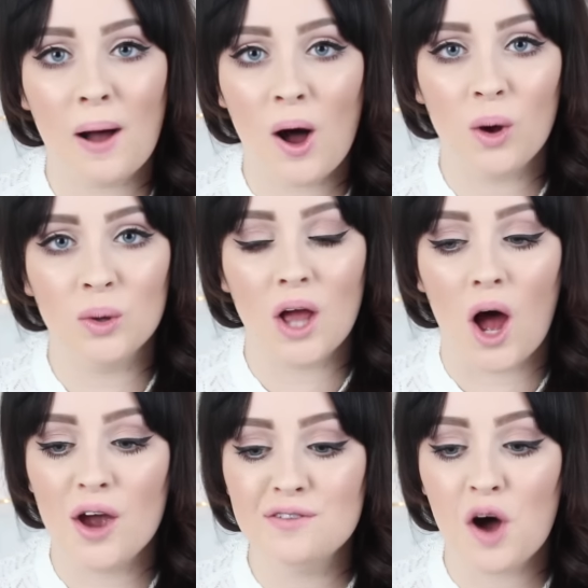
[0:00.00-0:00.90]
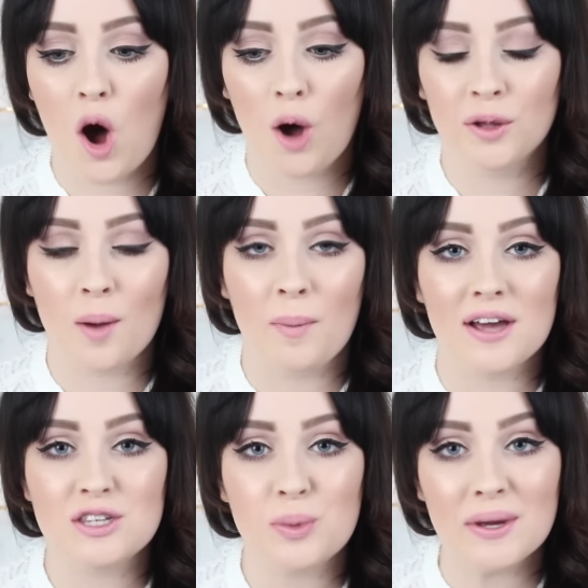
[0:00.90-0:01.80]
poll over on
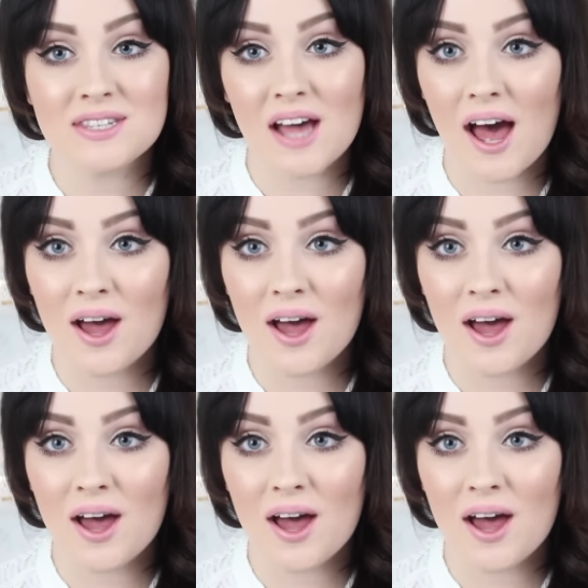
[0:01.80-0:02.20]
my Twitter.